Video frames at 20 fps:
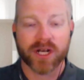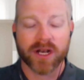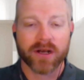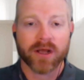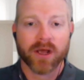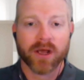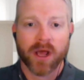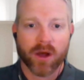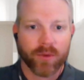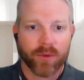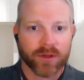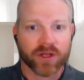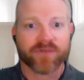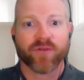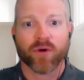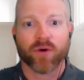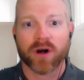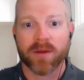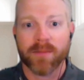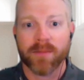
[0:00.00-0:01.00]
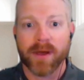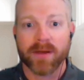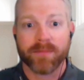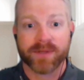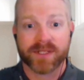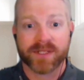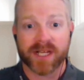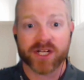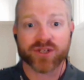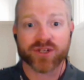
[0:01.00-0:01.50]
And we look forward to
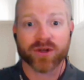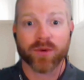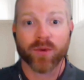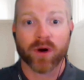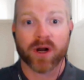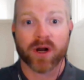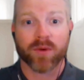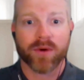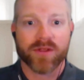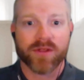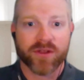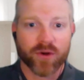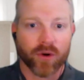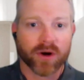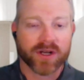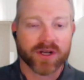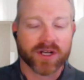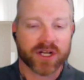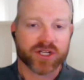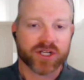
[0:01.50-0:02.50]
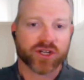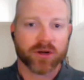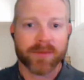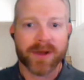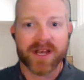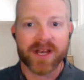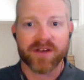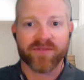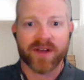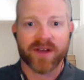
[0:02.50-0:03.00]
potentially working with your industrial
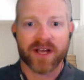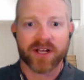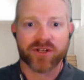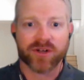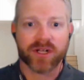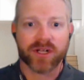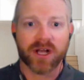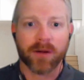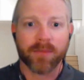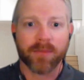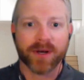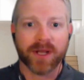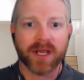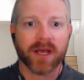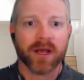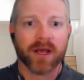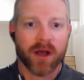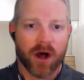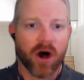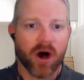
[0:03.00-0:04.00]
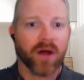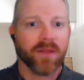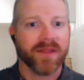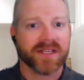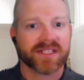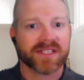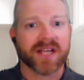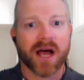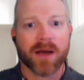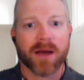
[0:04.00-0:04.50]
manufacturing company on
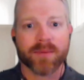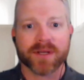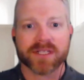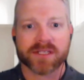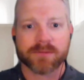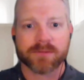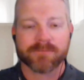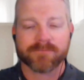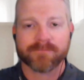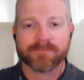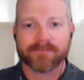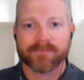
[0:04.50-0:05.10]
these topics.